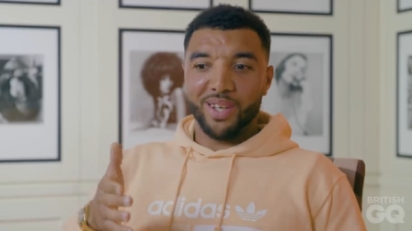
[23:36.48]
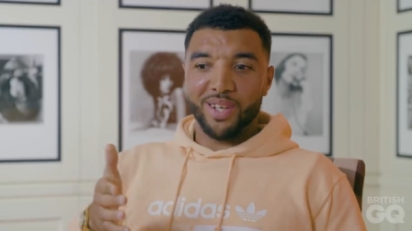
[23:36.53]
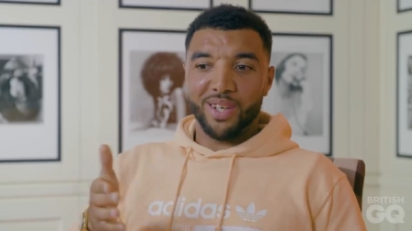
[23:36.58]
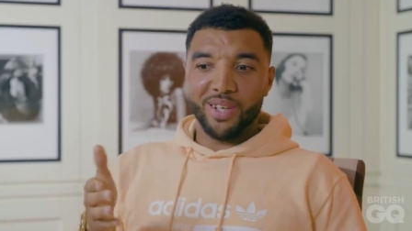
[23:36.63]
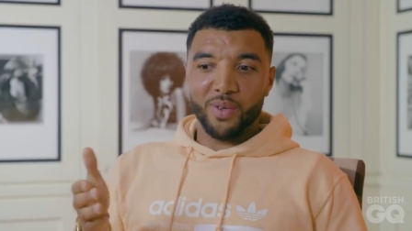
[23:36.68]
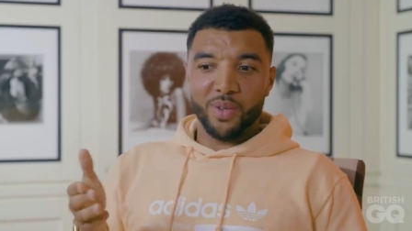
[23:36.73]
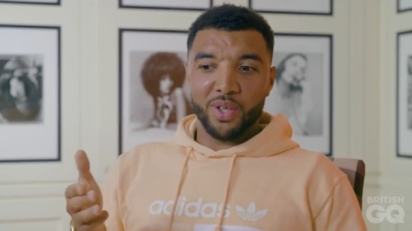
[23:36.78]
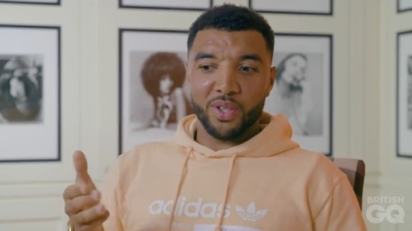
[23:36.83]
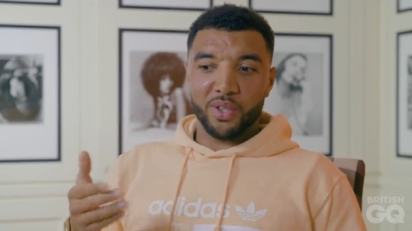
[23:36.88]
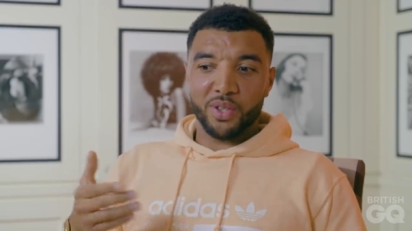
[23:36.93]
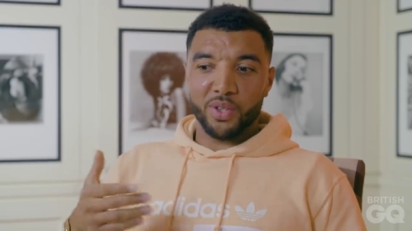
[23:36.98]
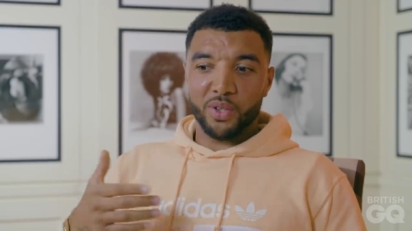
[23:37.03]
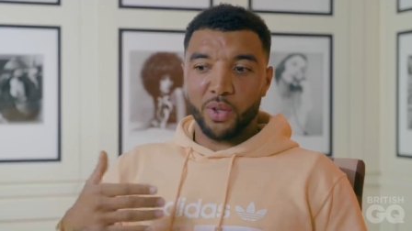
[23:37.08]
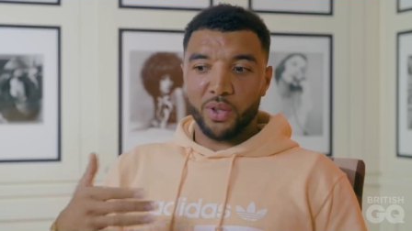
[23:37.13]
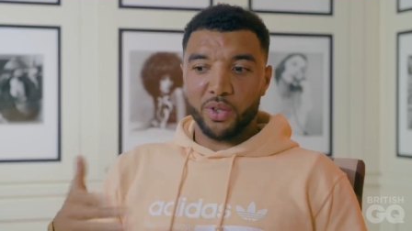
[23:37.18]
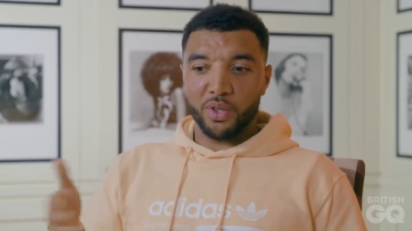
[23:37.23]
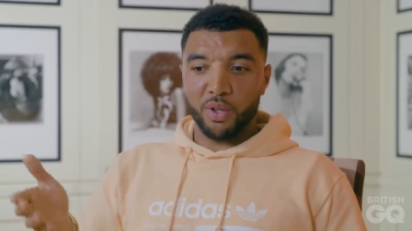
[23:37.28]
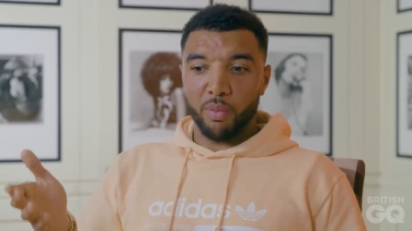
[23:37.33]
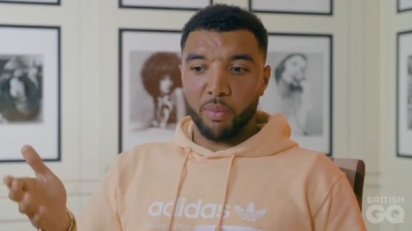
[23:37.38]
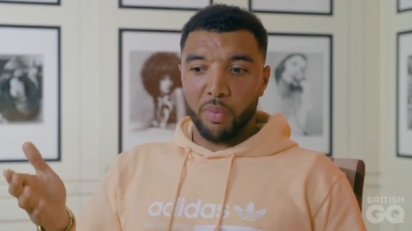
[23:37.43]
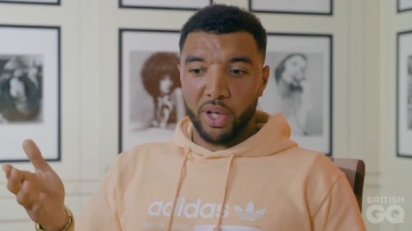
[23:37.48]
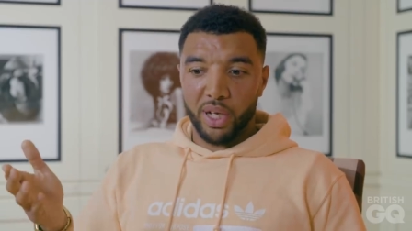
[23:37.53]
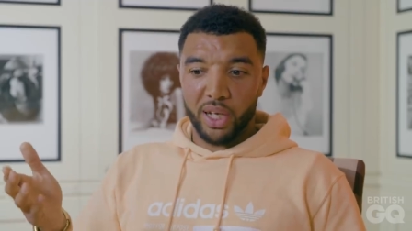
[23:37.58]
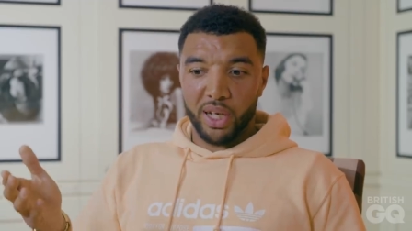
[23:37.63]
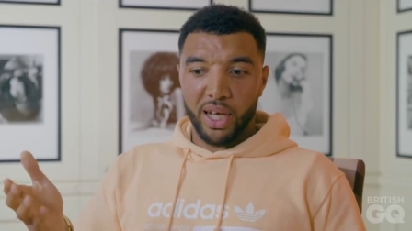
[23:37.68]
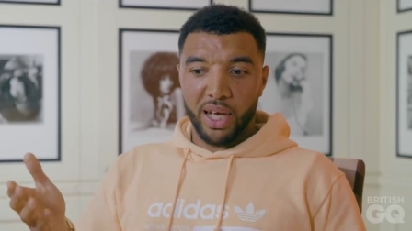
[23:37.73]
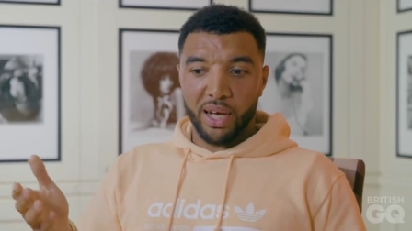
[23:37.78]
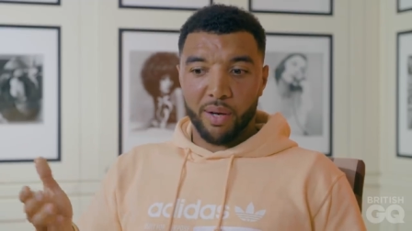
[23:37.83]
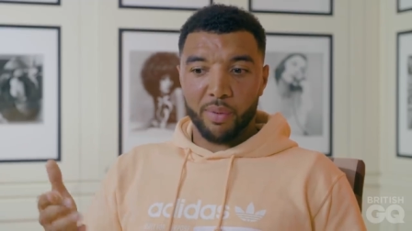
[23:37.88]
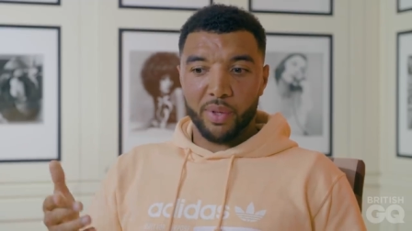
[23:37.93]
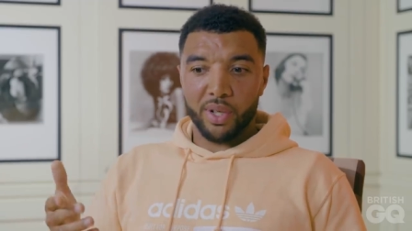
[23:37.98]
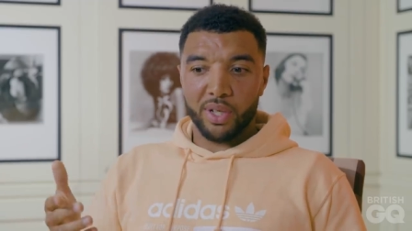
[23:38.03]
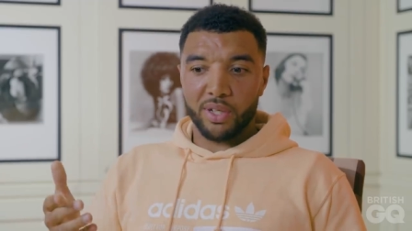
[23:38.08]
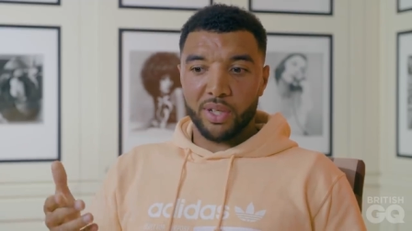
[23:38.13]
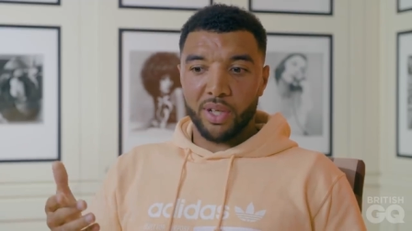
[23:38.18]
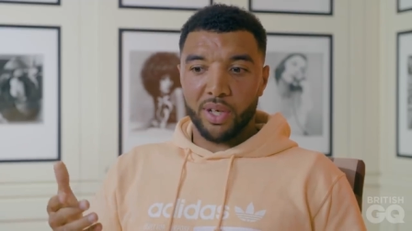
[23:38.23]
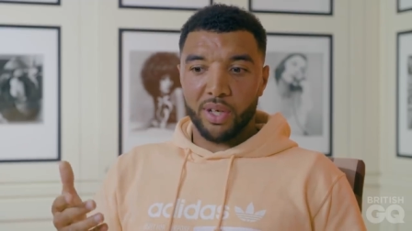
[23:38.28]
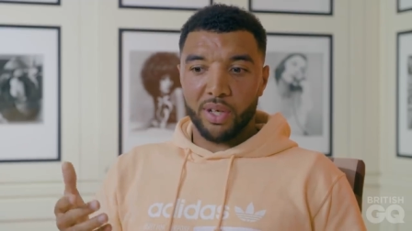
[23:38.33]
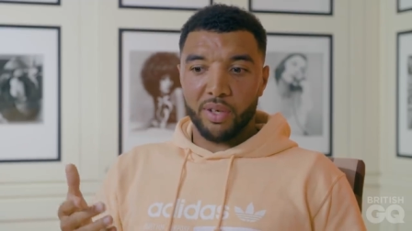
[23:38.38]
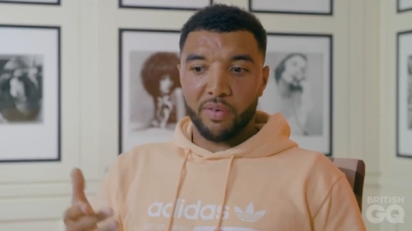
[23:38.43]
you literally touch somebody now, and it's like,